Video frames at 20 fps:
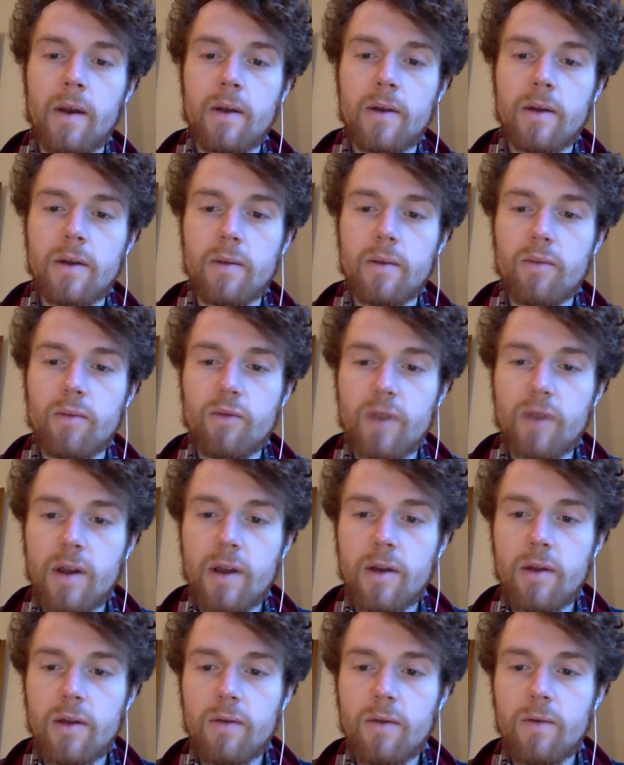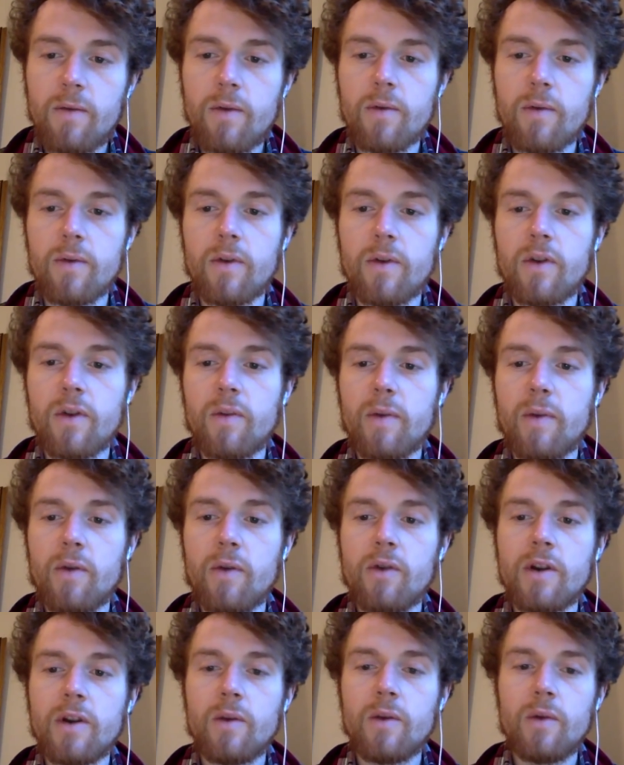to bring through the
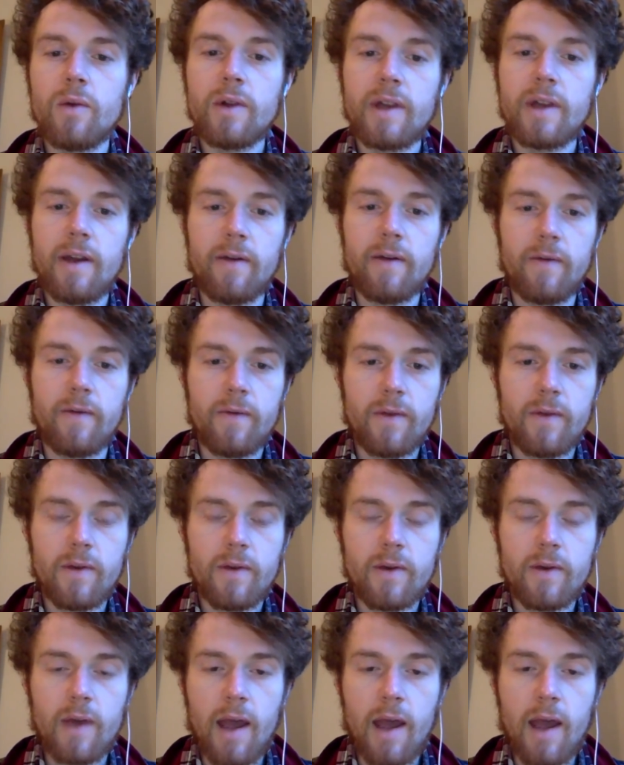spiritual gifts